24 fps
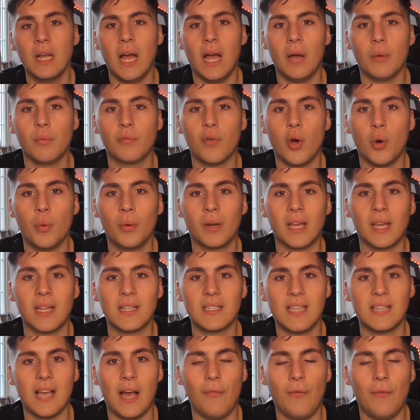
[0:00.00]
We've got a win
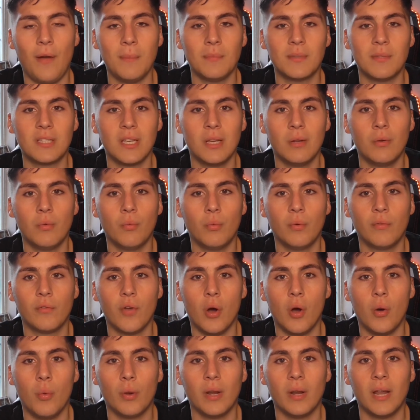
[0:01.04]
against Southampton. We've
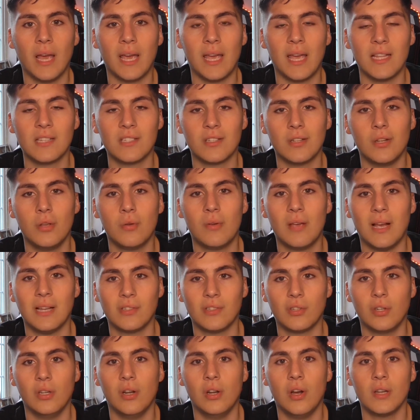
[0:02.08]
got a win against
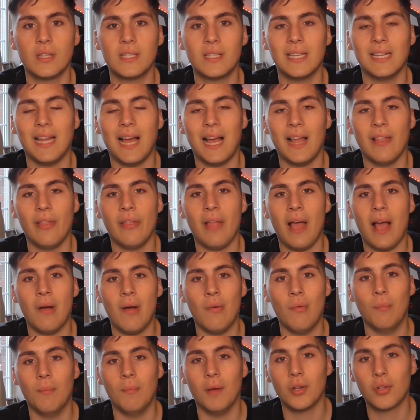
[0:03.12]
Newcastle United. And
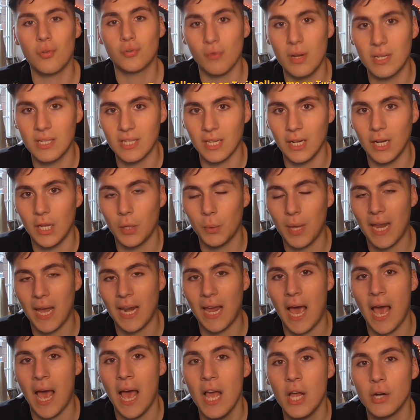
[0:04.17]
now, most recently, we had
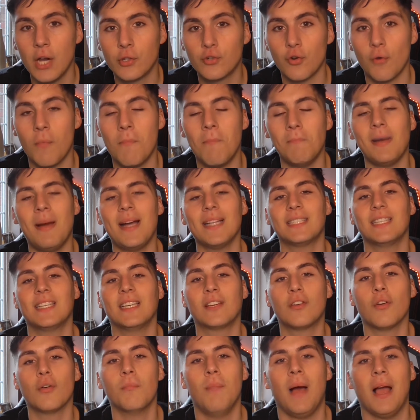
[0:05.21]
our
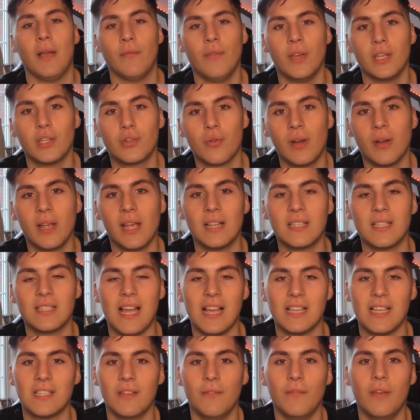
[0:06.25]
dramatic comeback victory against
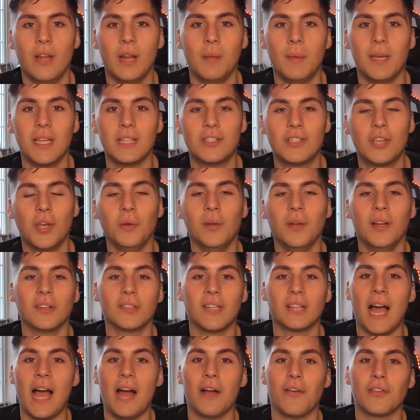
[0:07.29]
Aston Villa, being
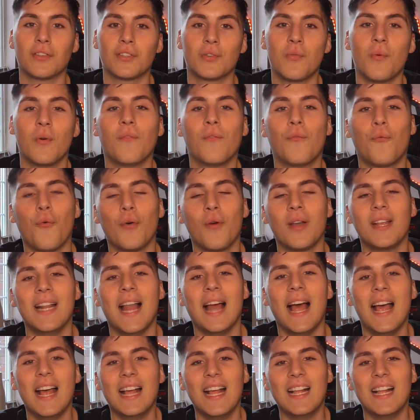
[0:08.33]
2-0 down and scoring 3